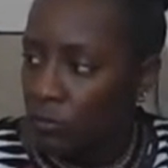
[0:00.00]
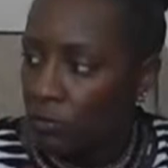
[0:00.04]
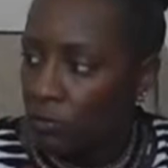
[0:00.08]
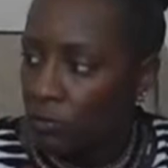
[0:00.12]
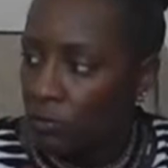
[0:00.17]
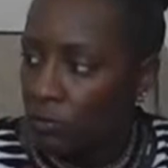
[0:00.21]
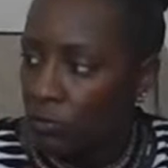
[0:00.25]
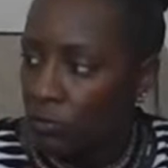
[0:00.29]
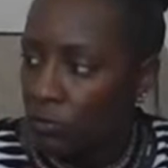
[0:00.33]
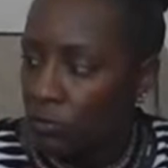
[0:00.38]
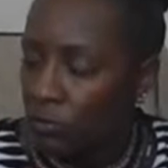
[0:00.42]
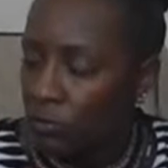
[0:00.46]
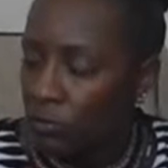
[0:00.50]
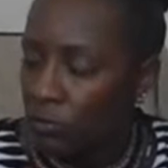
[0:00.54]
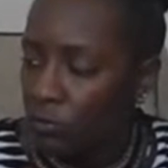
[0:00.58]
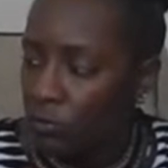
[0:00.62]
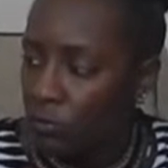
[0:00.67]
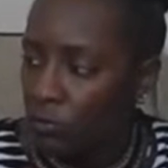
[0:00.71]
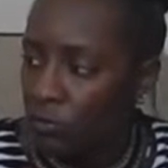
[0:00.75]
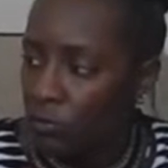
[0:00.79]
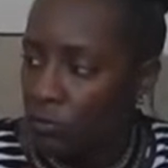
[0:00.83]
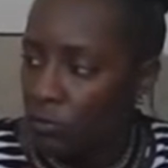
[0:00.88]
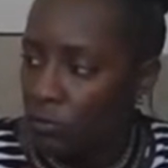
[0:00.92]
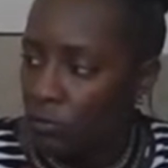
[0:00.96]

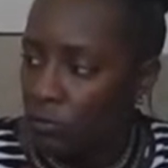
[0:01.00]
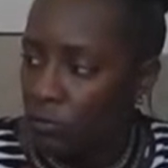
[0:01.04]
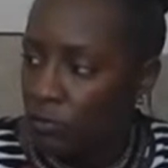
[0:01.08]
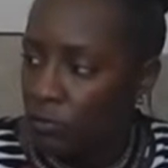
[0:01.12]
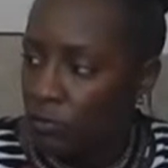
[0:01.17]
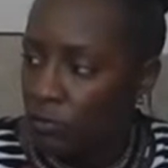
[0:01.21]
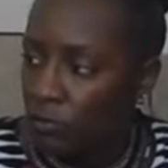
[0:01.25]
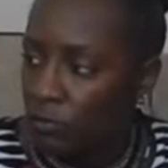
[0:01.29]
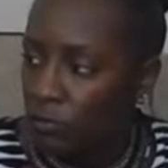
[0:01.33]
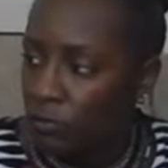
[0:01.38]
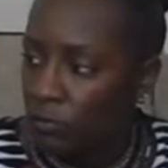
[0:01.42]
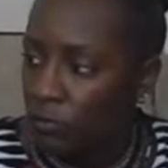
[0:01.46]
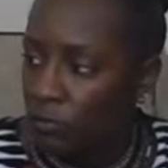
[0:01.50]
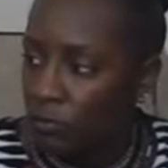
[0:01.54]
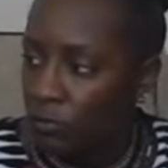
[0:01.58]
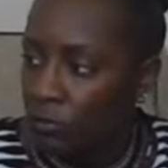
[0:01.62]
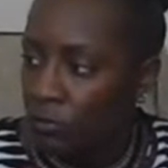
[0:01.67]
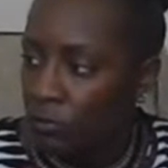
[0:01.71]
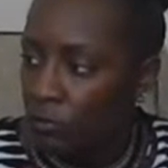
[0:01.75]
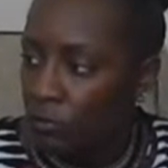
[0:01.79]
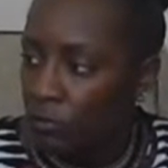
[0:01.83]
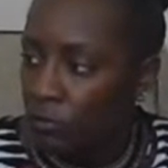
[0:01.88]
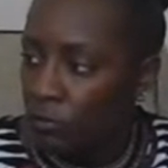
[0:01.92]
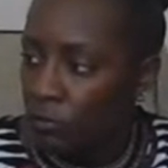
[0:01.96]

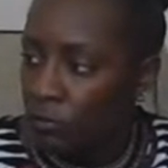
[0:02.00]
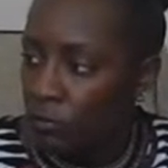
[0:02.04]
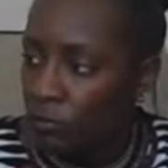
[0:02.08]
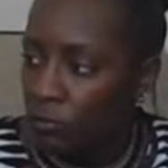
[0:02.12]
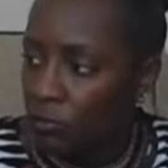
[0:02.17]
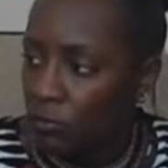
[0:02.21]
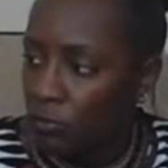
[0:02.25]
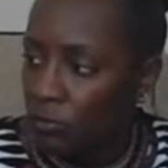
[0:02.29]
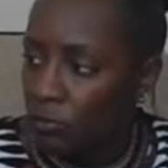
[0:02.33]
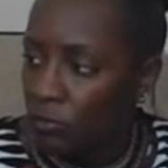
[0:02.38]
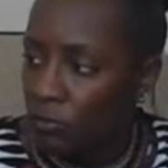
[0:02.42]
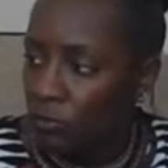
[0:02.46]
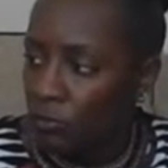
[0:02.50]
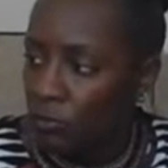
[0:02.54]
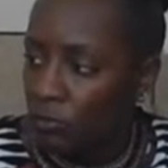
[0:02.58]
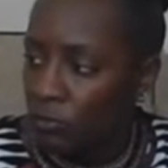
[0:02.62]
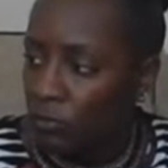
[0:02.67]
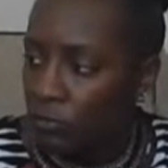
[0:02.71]
(silent)